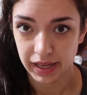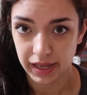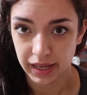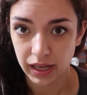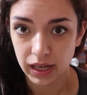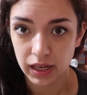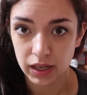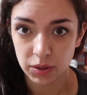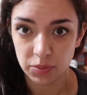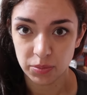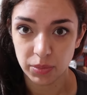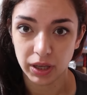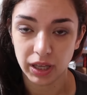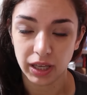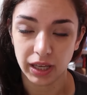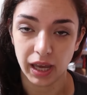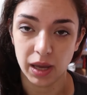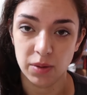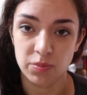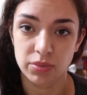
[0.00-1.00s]
Ik
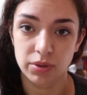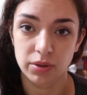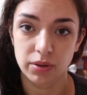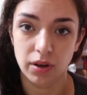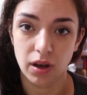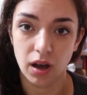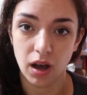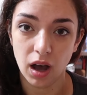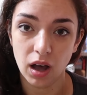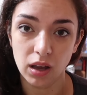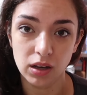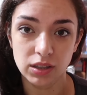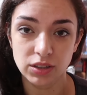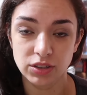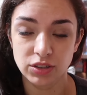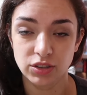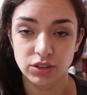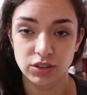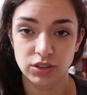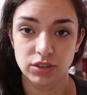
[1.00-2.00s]
begreep
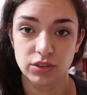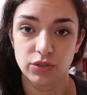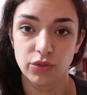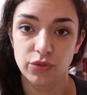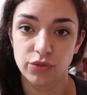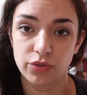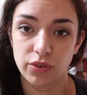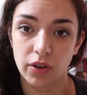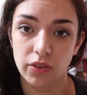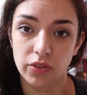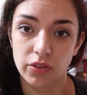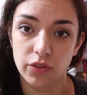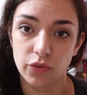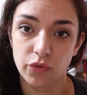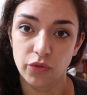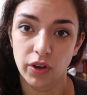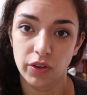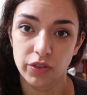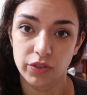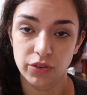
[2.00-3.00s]
alles
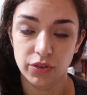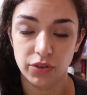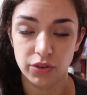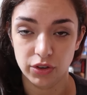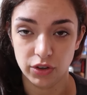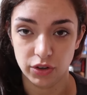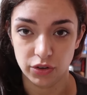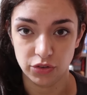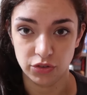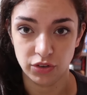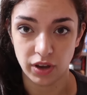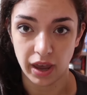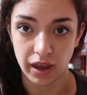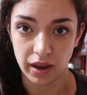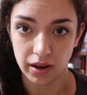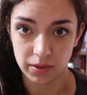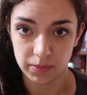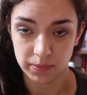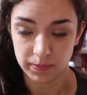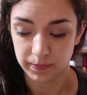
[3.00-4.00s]
van wat je
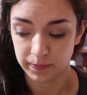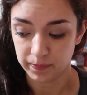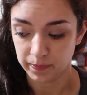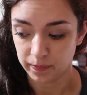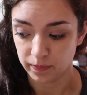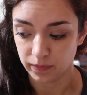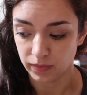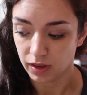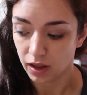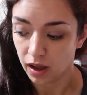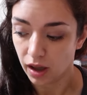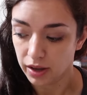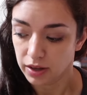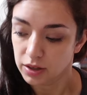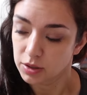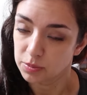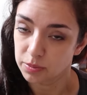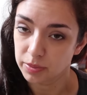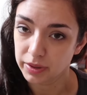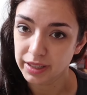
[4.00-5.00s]
zei.
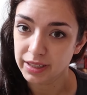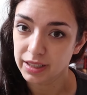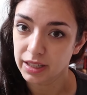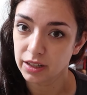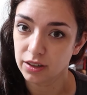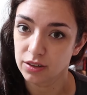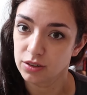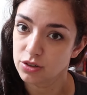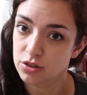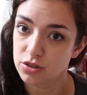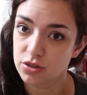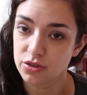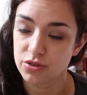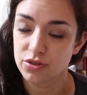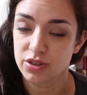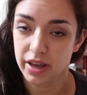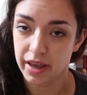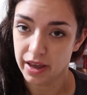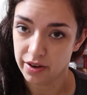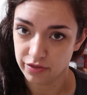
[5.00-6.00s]
I completely
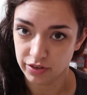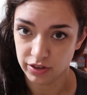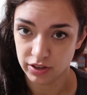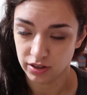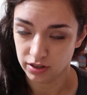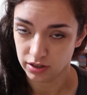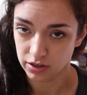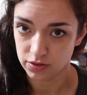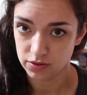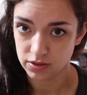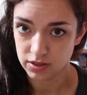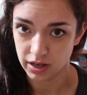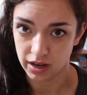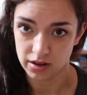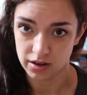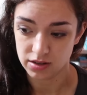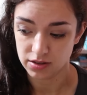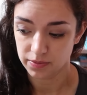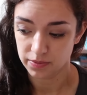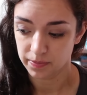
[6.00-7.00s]
understood everything you
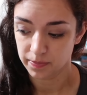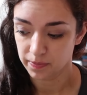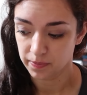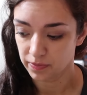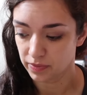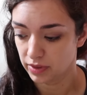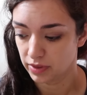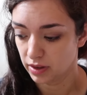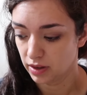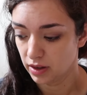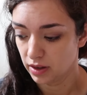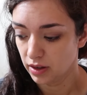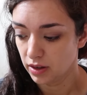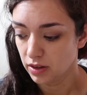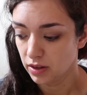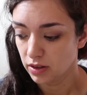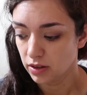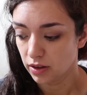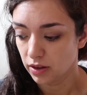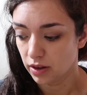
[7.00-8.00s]
said.
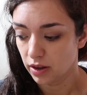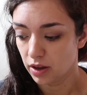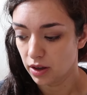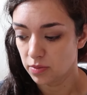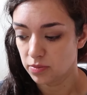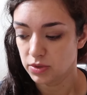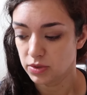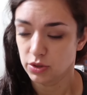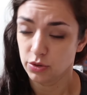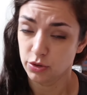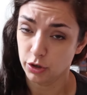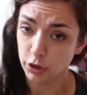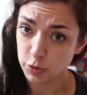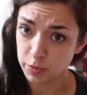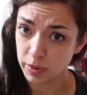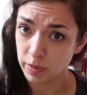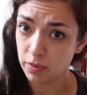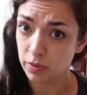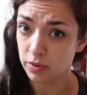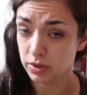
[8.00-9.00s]
So
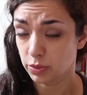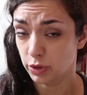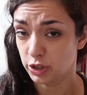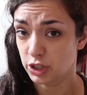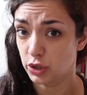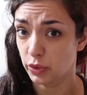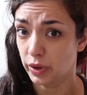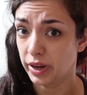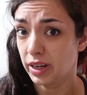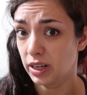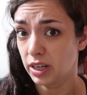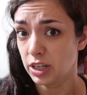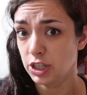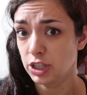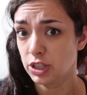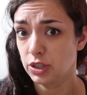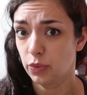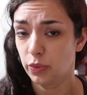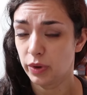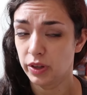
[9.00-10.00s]
Dutch people will switch to
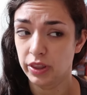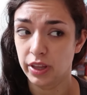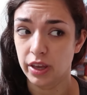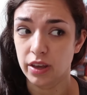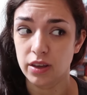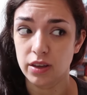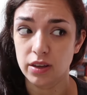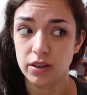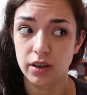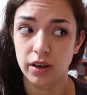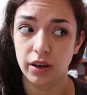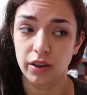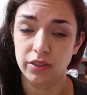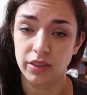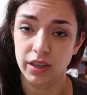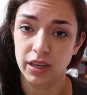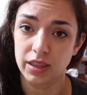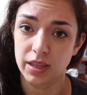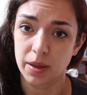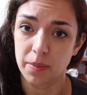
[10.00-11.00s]
English when they
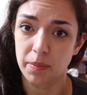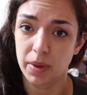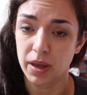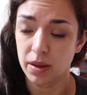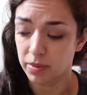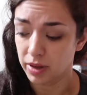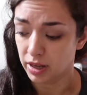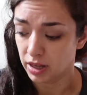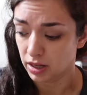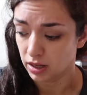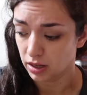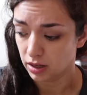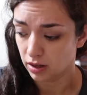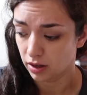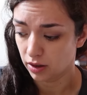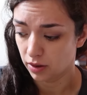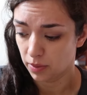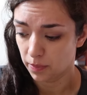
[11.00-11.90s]
think that maybe